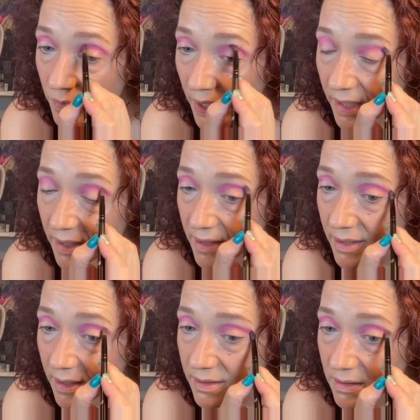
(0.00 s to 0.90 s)
And I
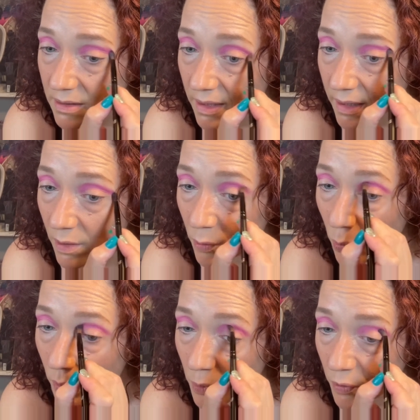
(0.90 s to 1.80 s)
think that's like a
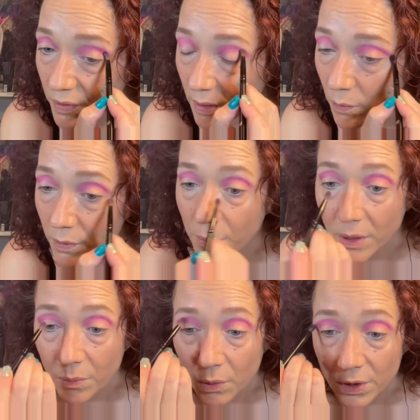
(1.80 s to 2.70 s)
normal thing with
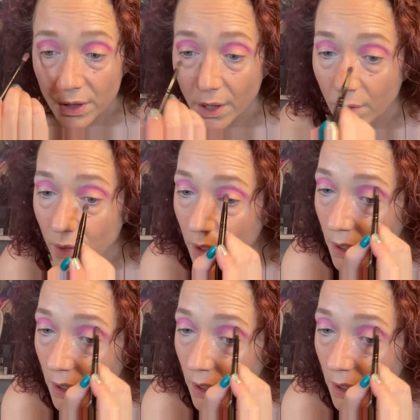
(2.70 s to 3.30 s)
people, you know?